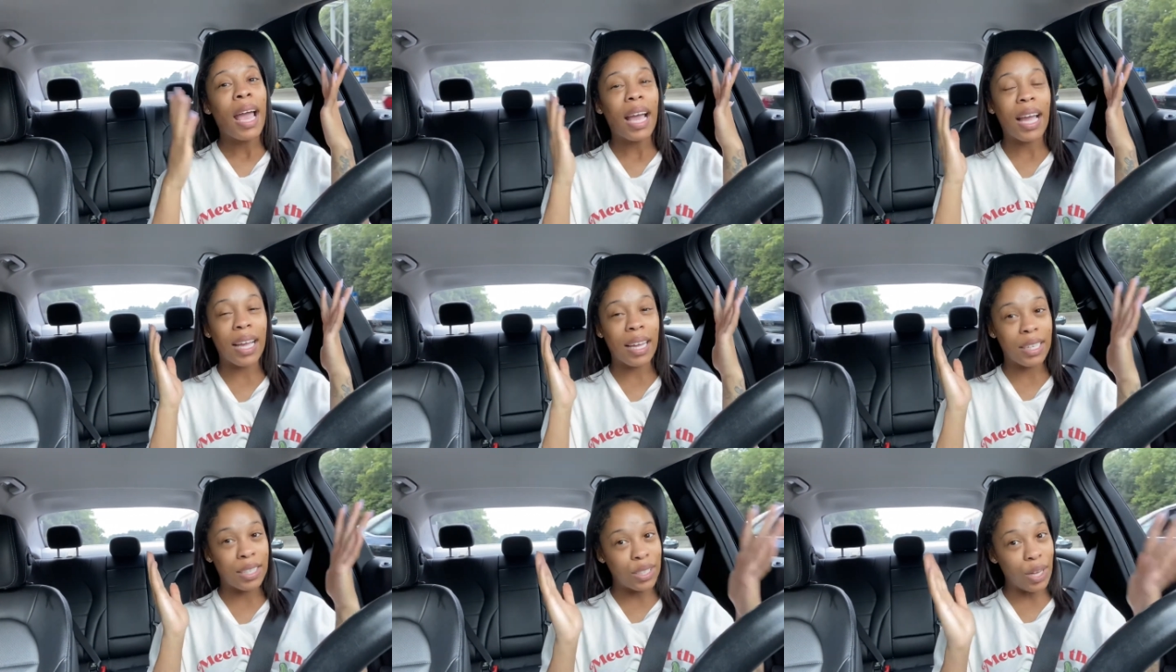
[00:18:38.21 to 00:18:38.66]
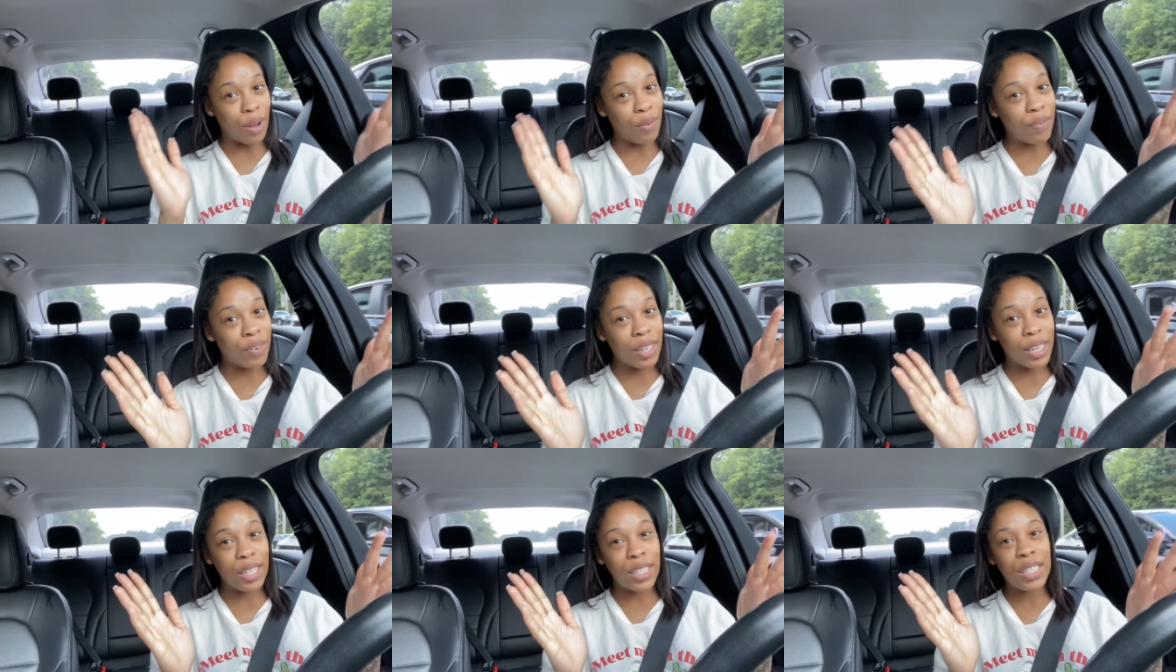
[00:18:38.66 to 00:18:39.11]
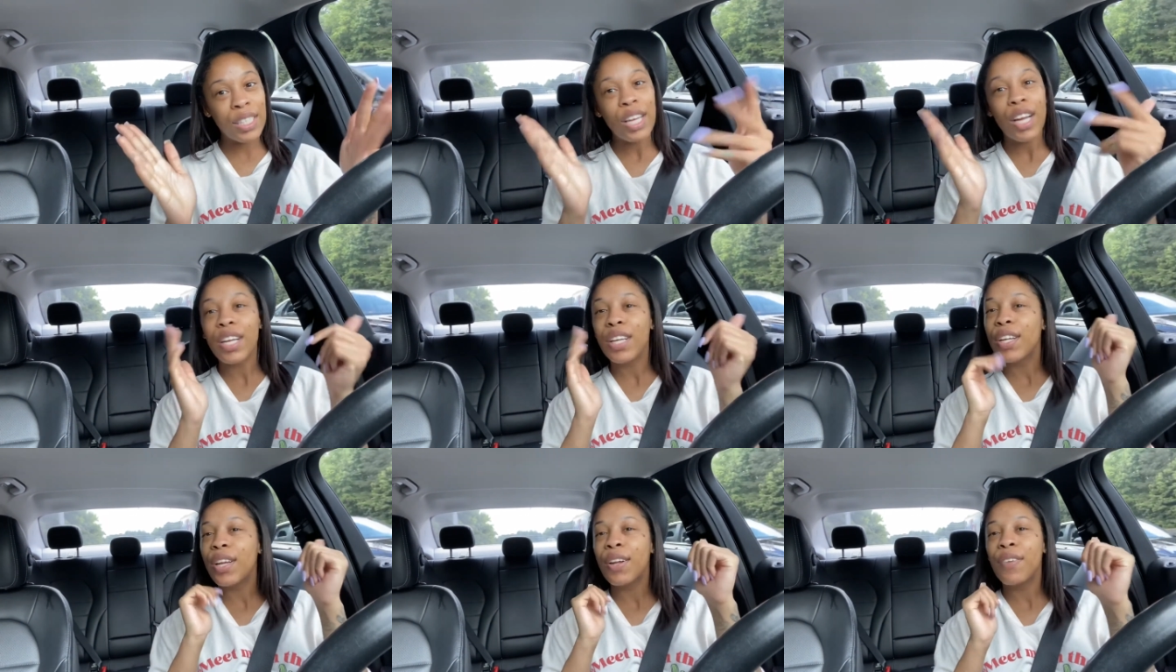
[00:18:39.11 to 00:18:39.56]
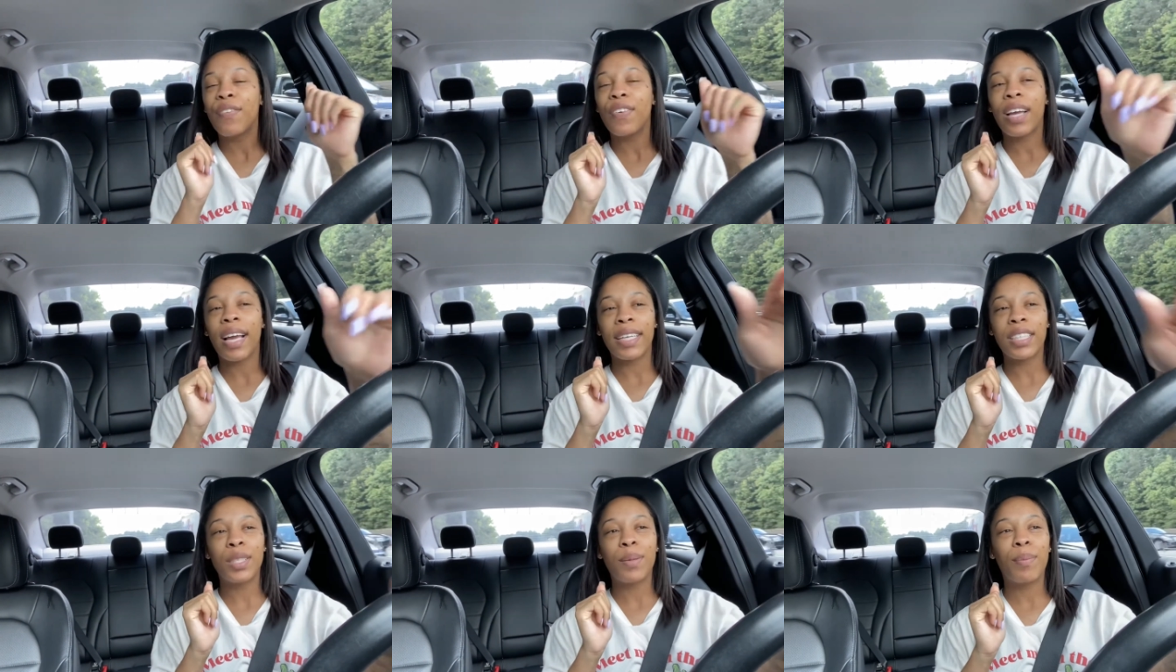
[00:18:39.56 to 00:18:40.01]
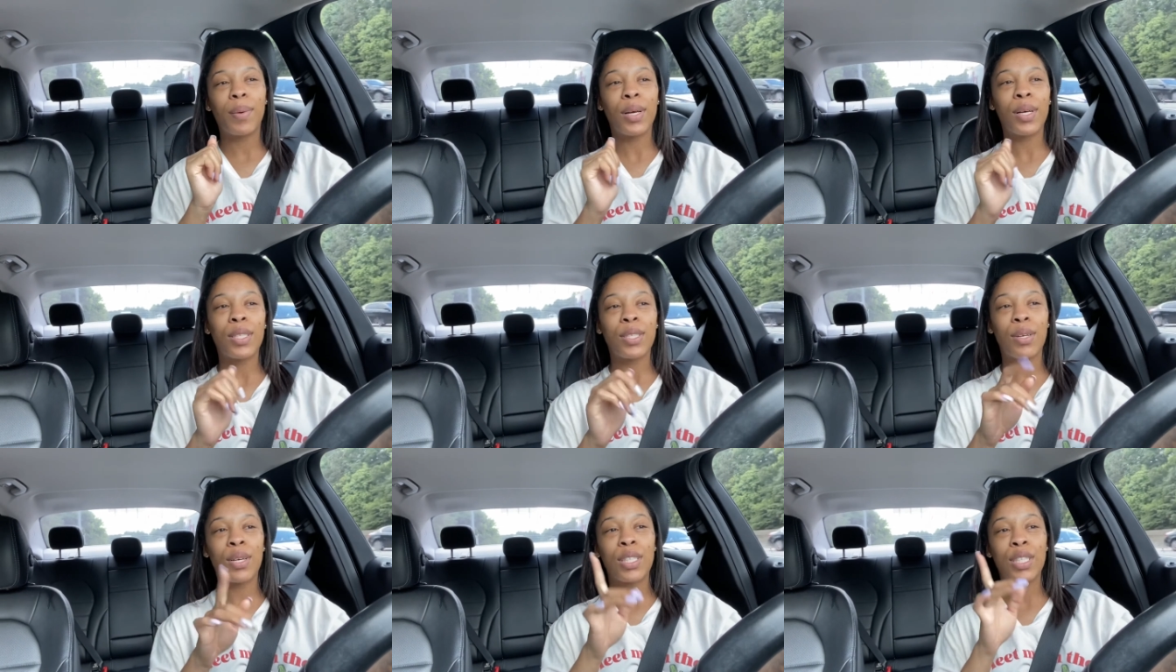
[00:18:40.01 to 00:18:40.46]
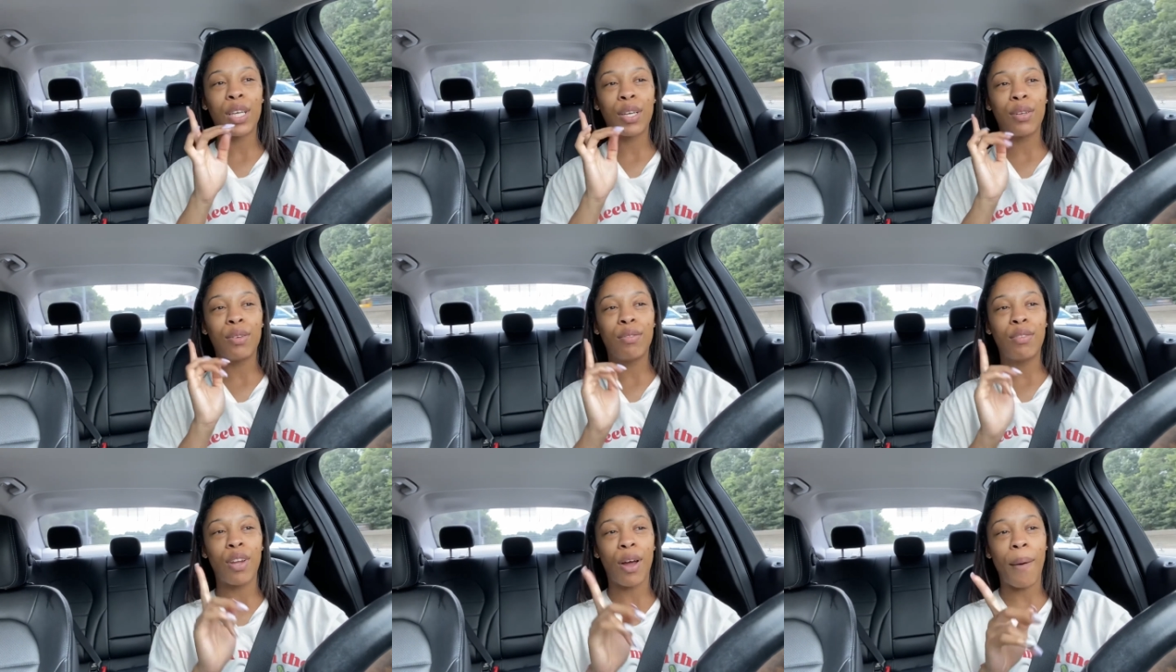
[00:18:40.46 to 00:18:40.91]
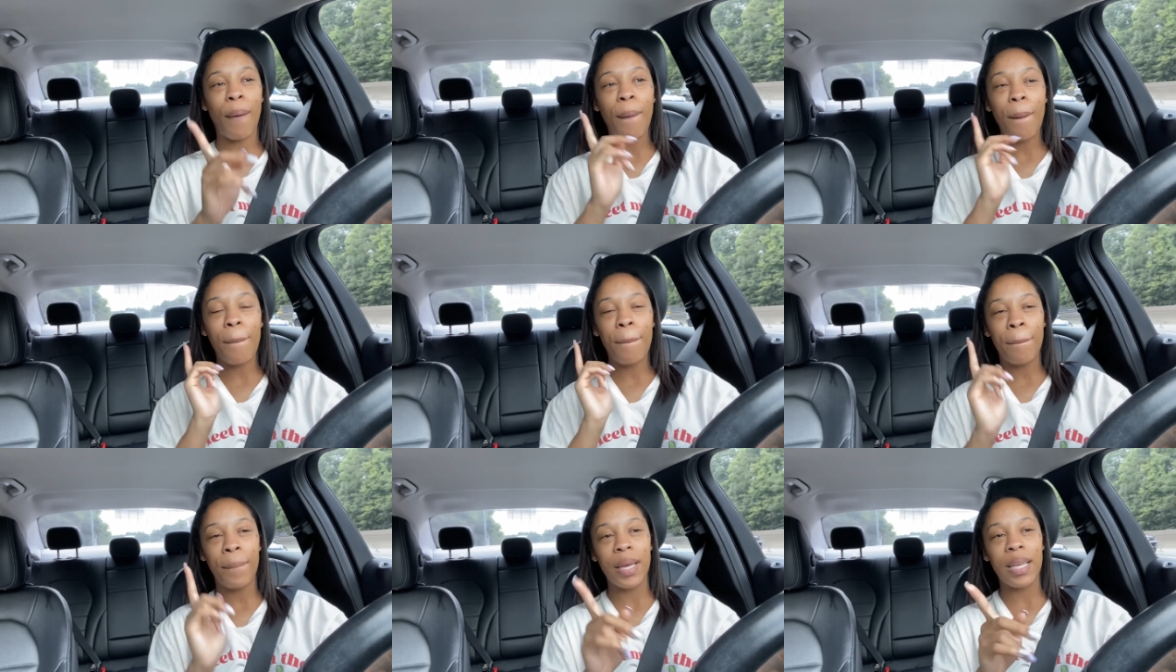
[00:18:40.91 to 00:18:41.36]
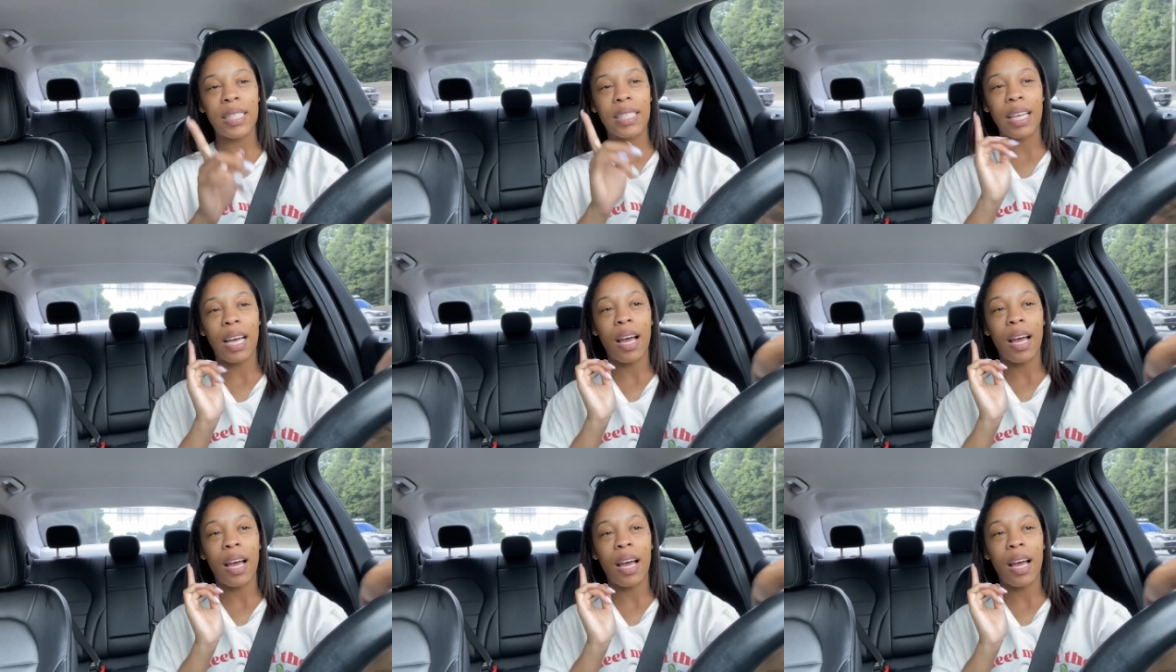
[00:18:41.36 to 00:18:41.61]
And don't forget to turn your notification bells on so you don't miss